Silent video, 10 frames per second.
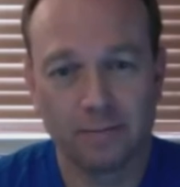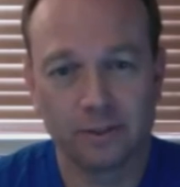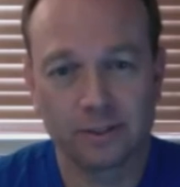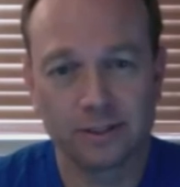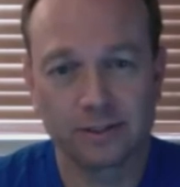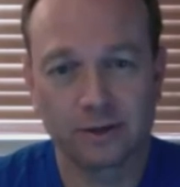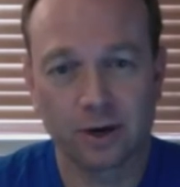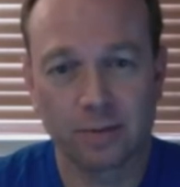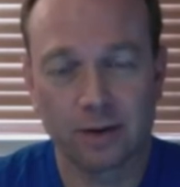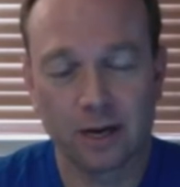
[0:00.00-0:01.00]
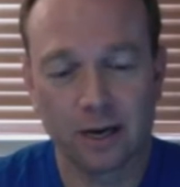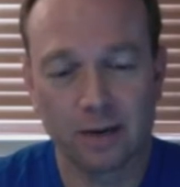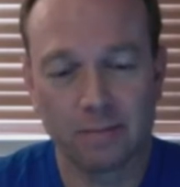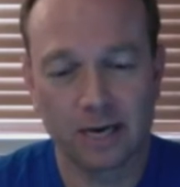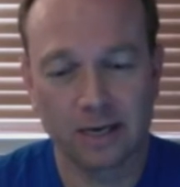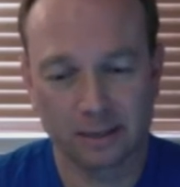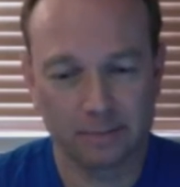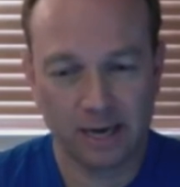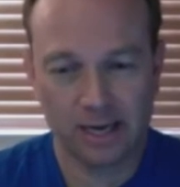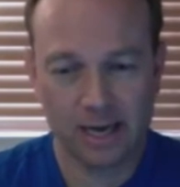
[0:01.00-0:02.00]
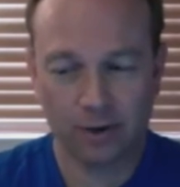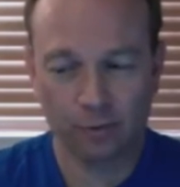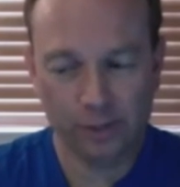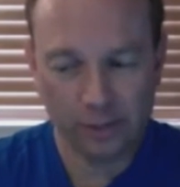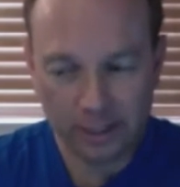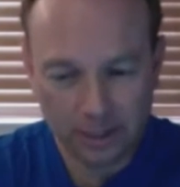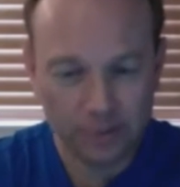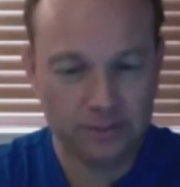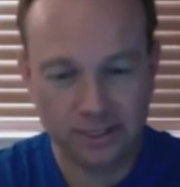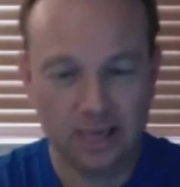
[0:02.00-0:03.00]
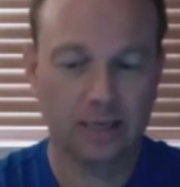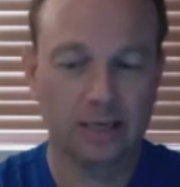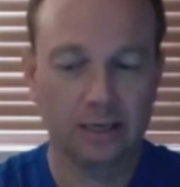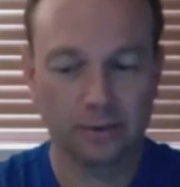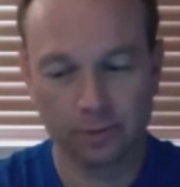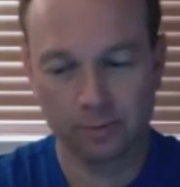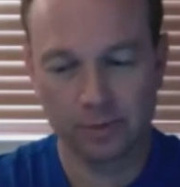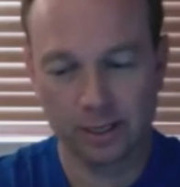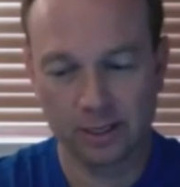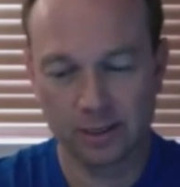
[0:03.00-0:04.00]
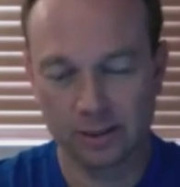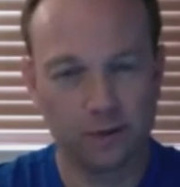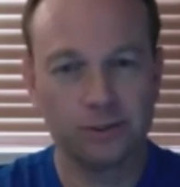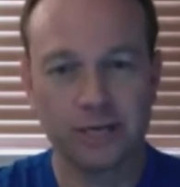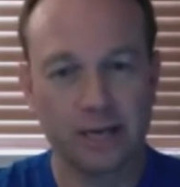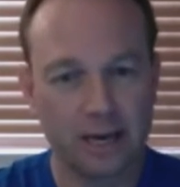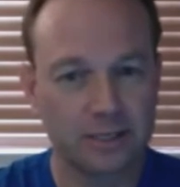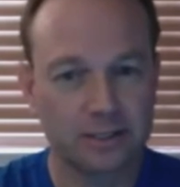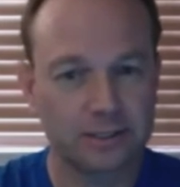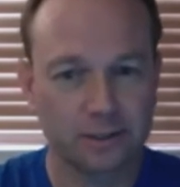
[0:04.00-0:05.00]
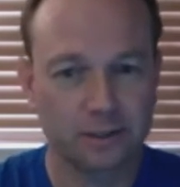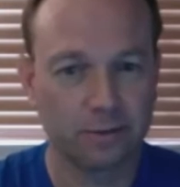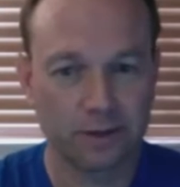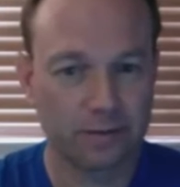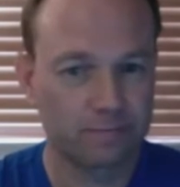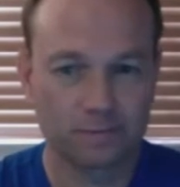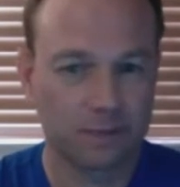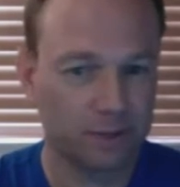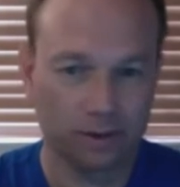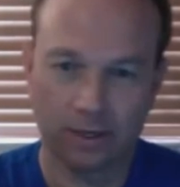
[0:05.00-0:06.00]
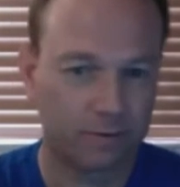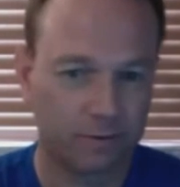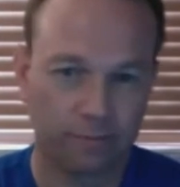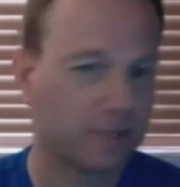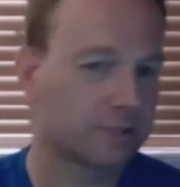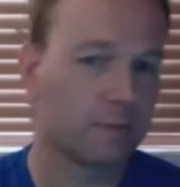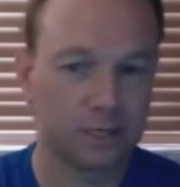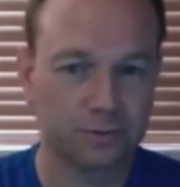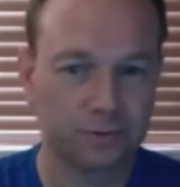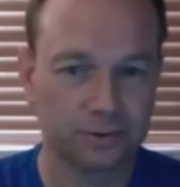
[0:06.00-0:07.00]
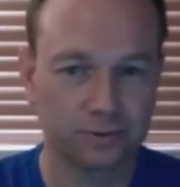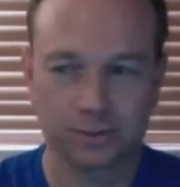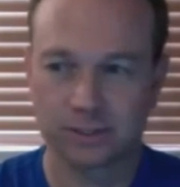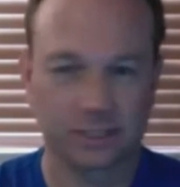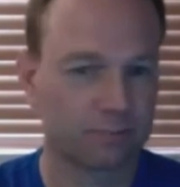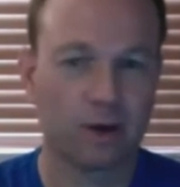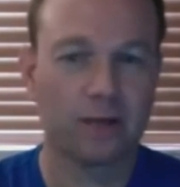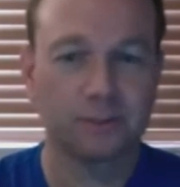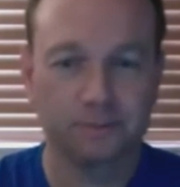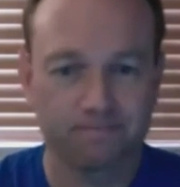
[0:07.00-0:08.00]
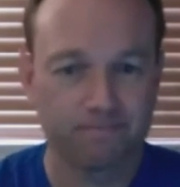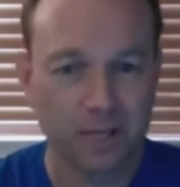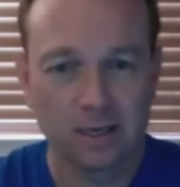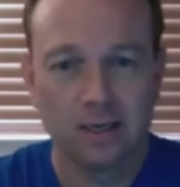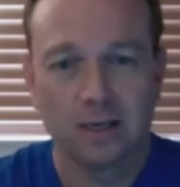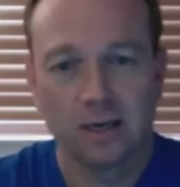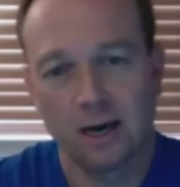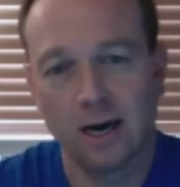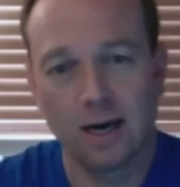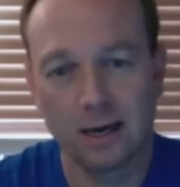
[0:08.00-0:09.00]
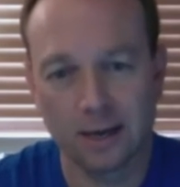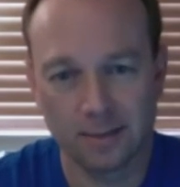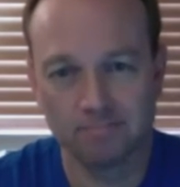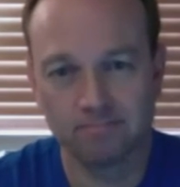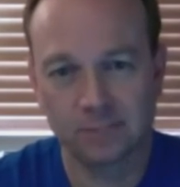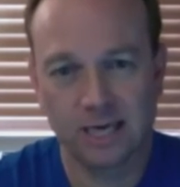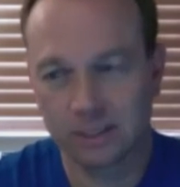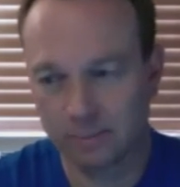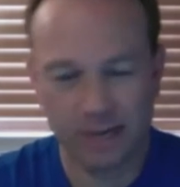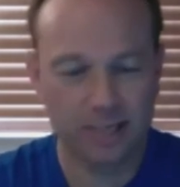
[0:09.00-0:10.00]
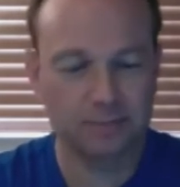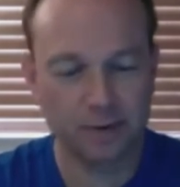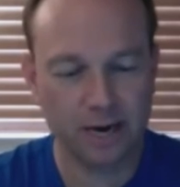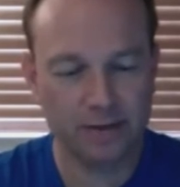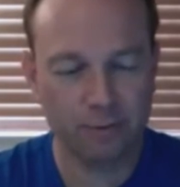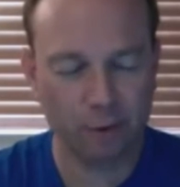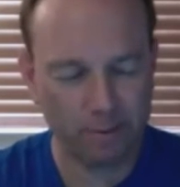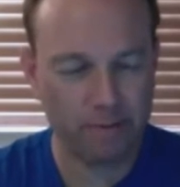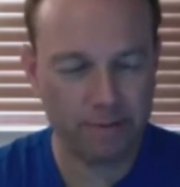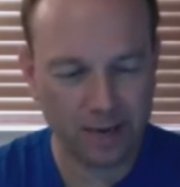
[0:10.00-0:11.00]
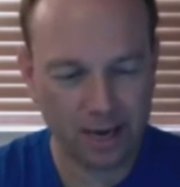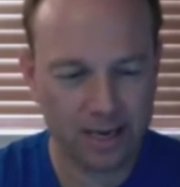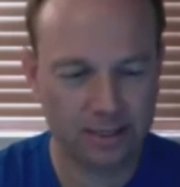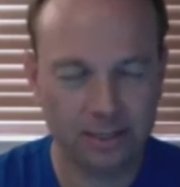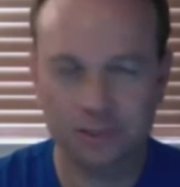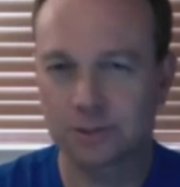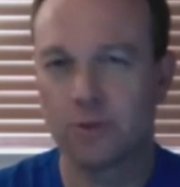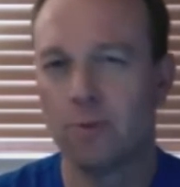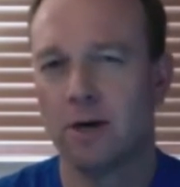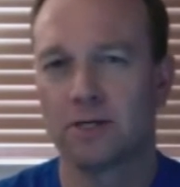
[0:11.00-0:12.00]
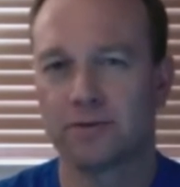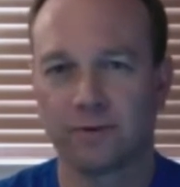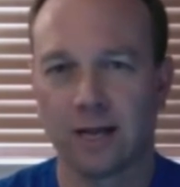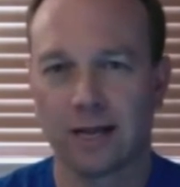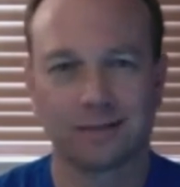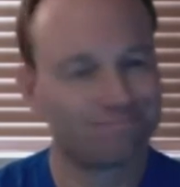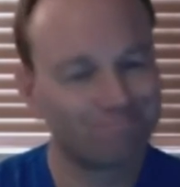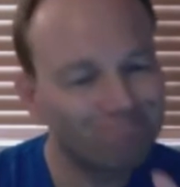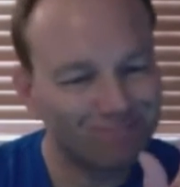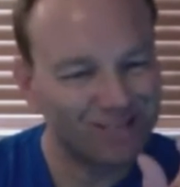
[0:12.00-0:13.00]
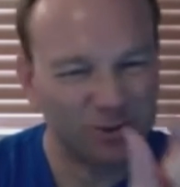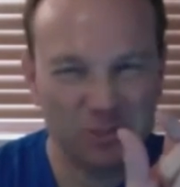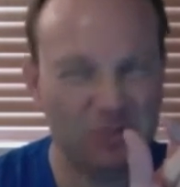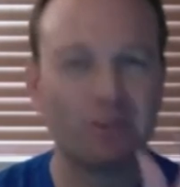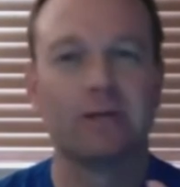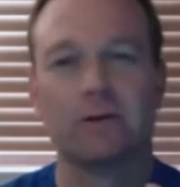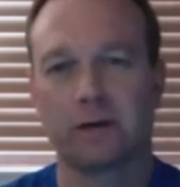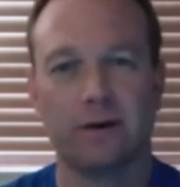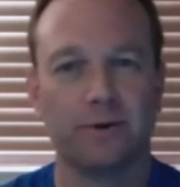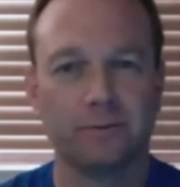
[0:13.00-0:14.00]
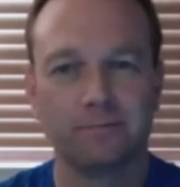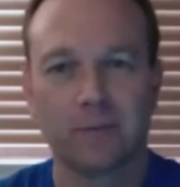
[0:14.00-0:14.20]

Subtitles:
With C#. My kind of really close second would be Node.js with some of either the REST modules or just Express. Kind of depends, but I think Web API, it does so much for so little code.